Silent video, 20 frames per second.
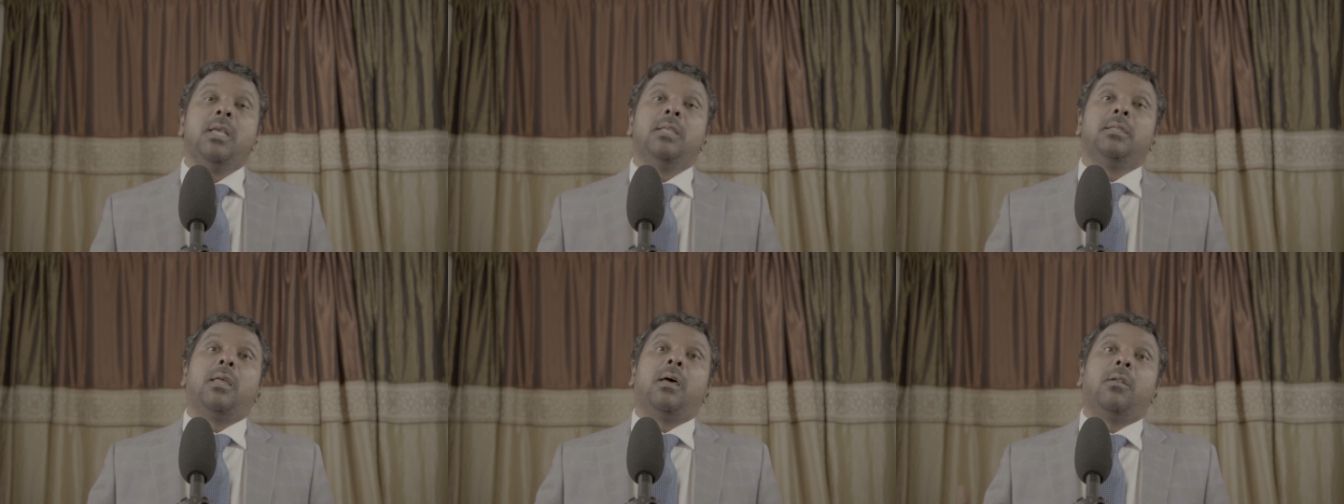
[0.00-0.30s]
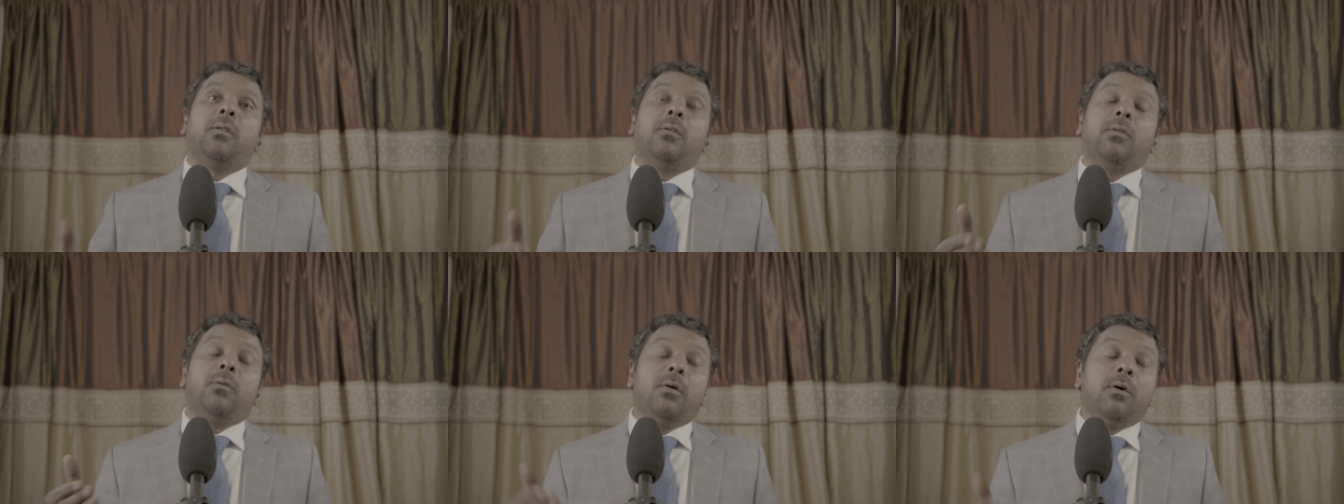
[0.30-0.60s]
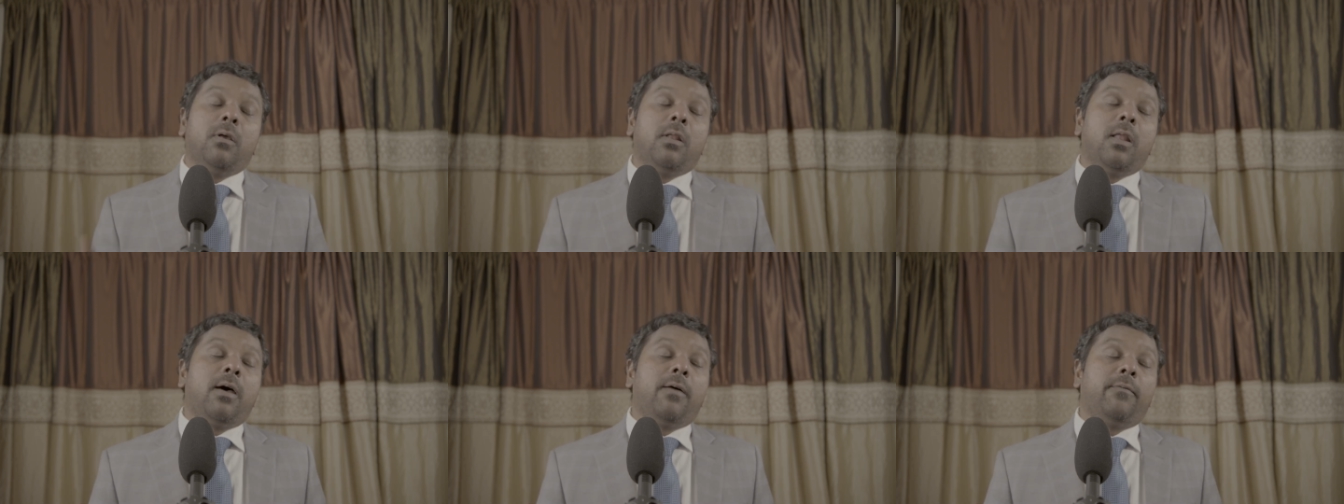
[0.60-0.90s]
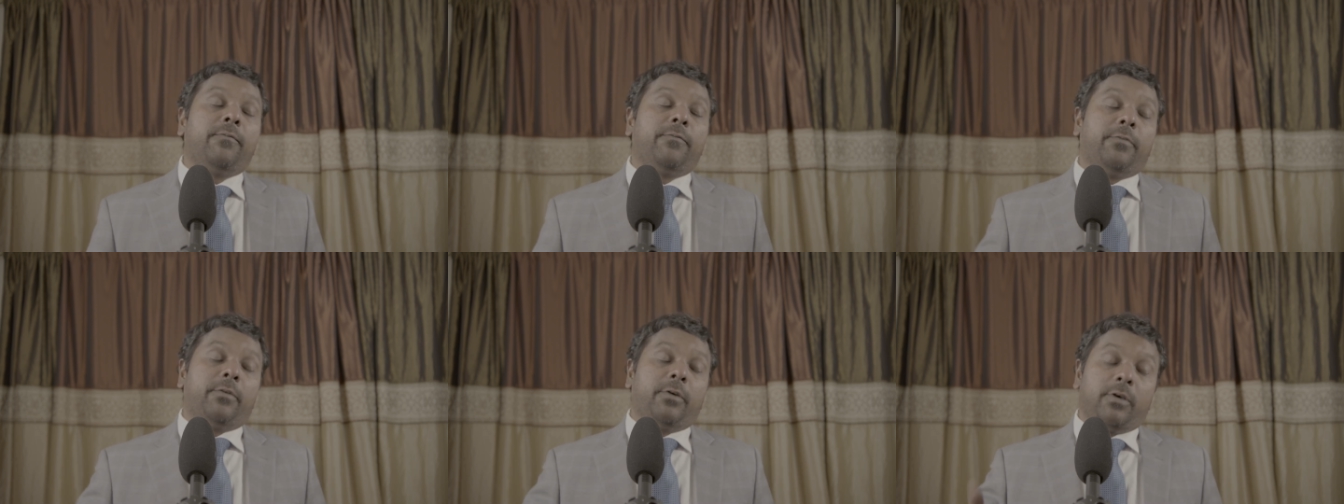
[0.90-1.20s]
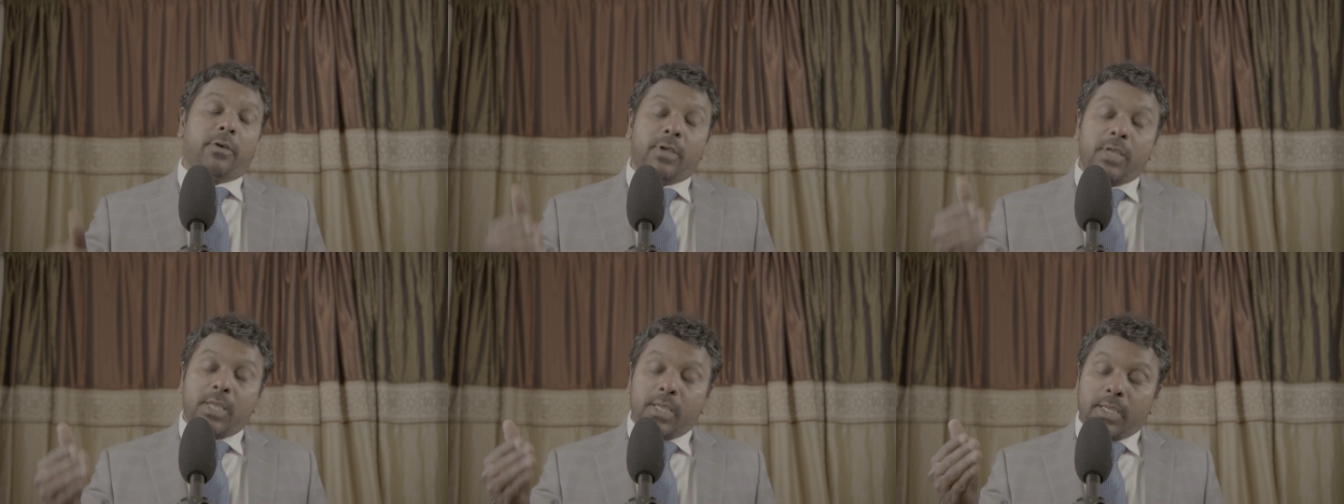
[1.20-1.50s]
The role of
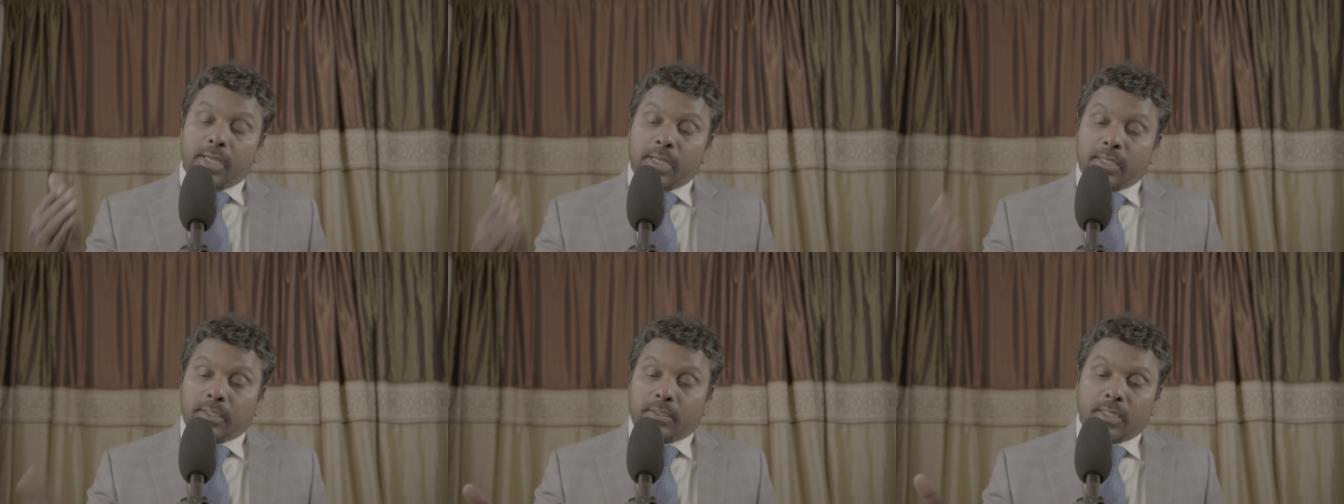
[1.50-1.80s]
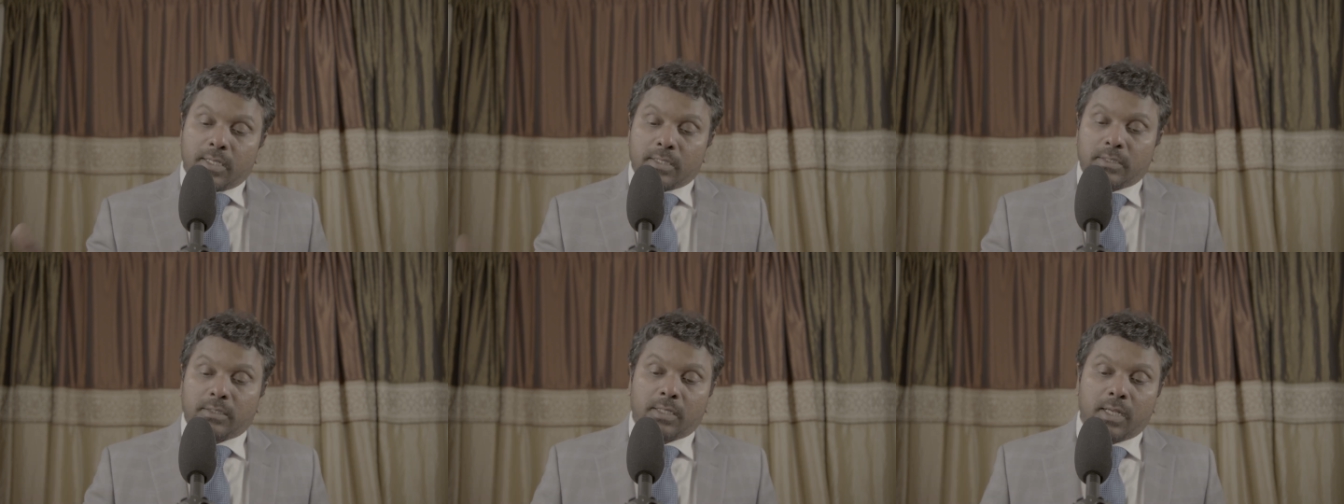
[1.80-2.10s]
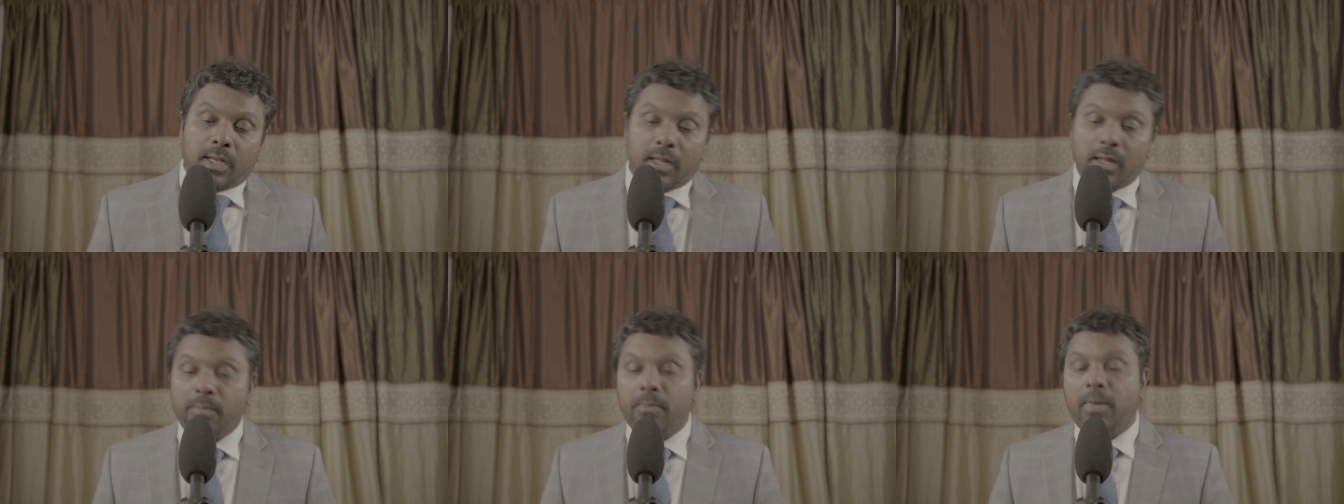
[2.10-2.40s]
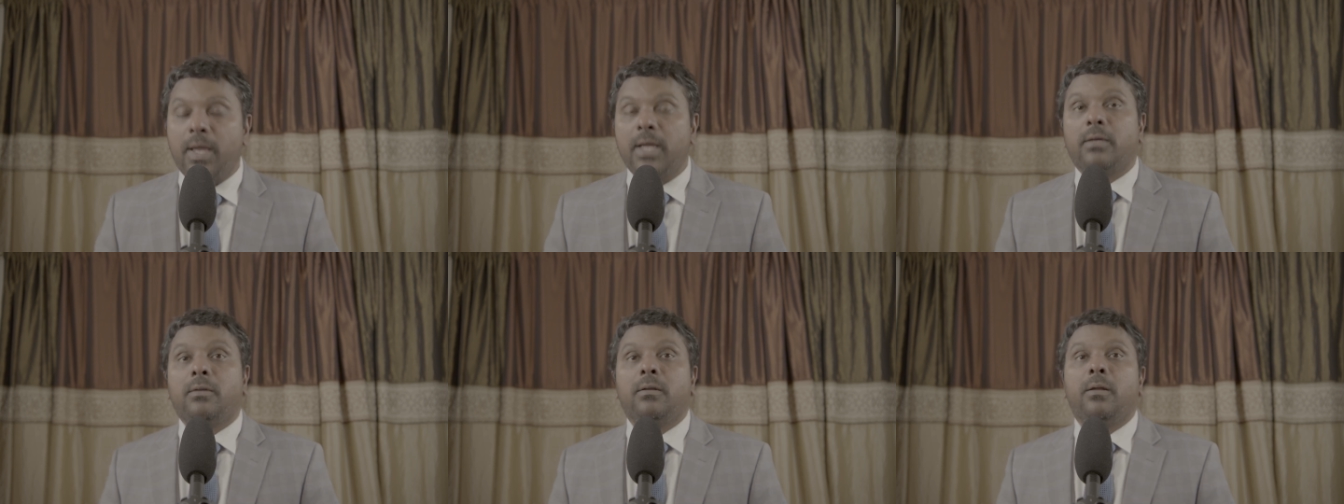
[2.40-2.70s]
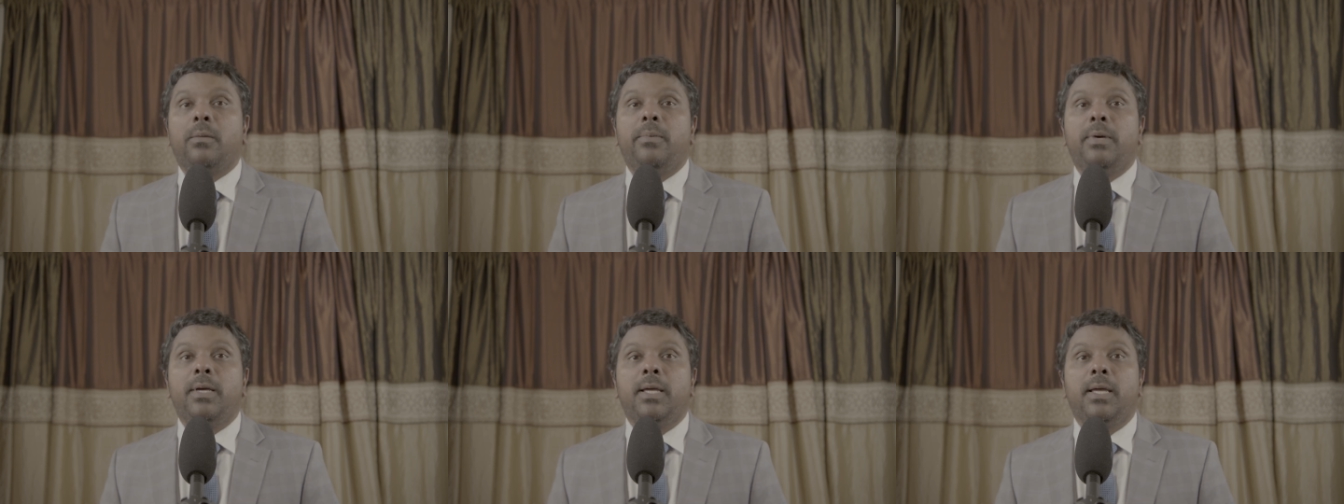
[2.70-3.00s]
intestinal
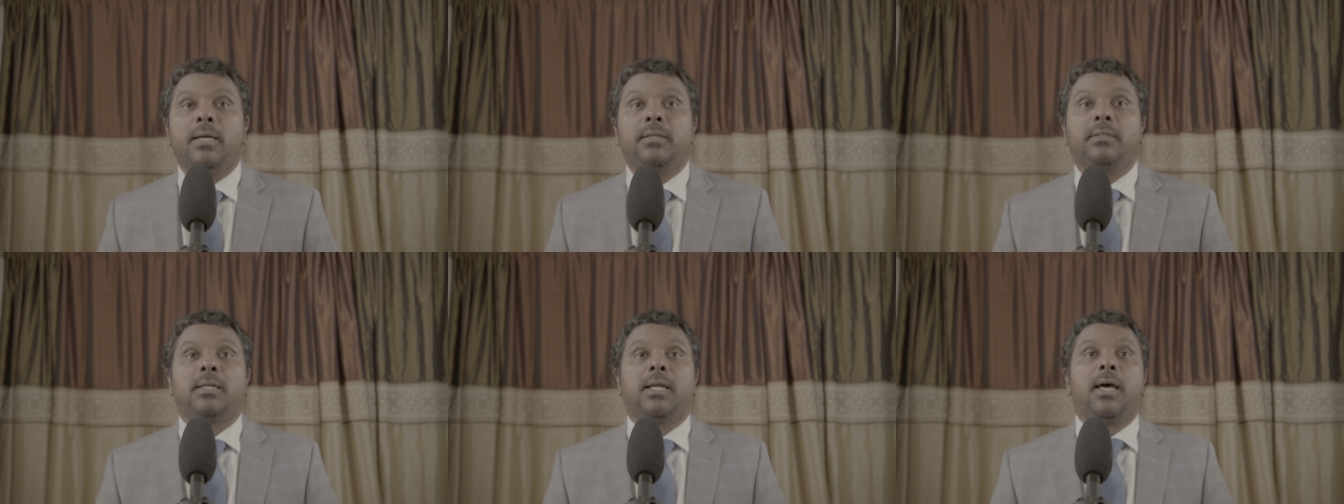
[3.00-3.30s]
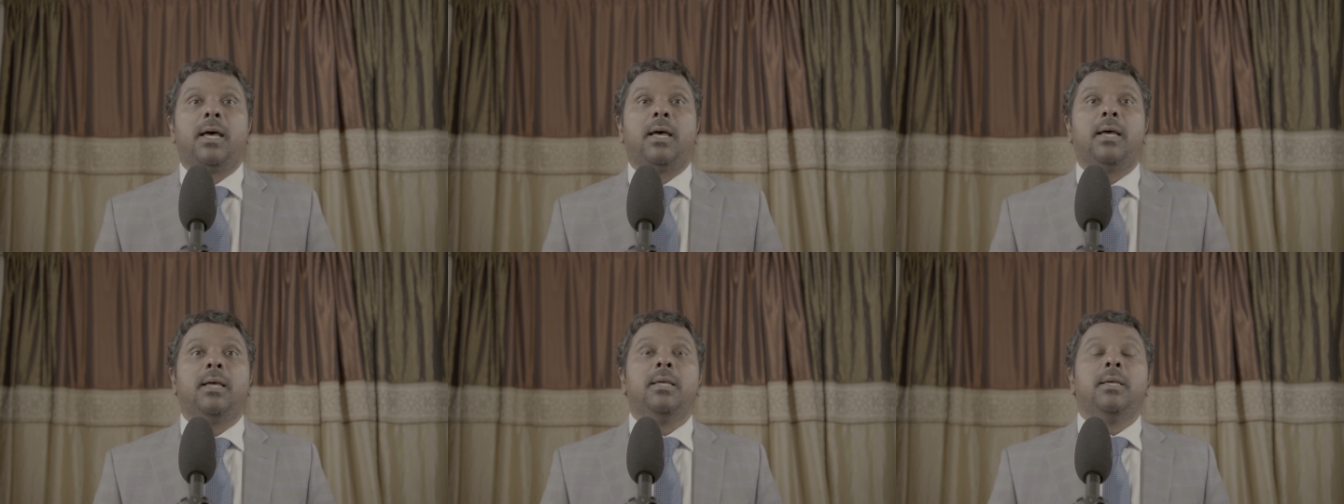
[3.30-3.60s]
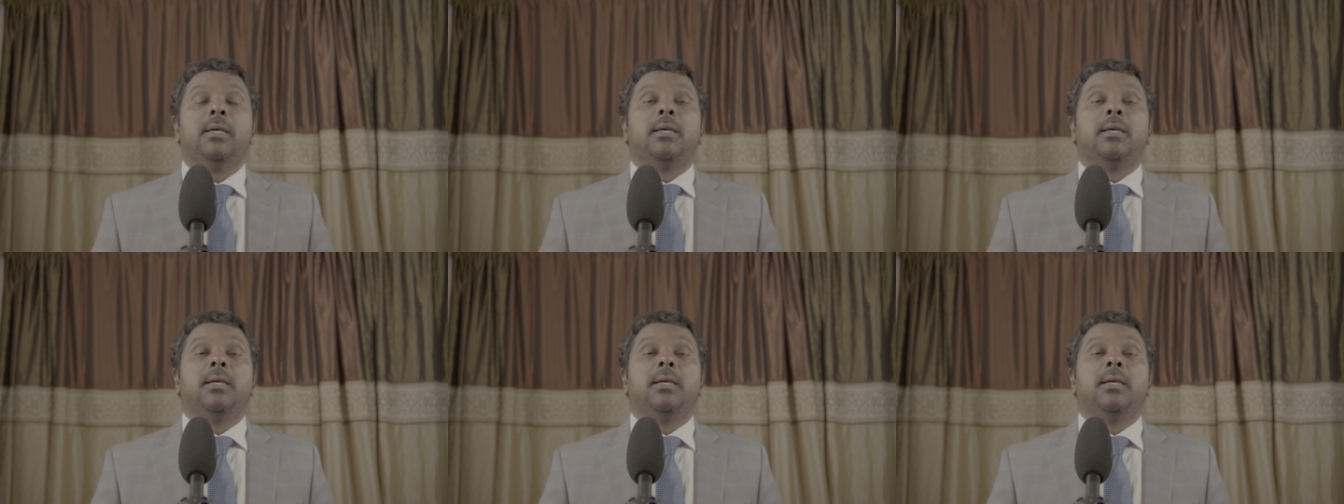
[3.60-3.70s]
microbiota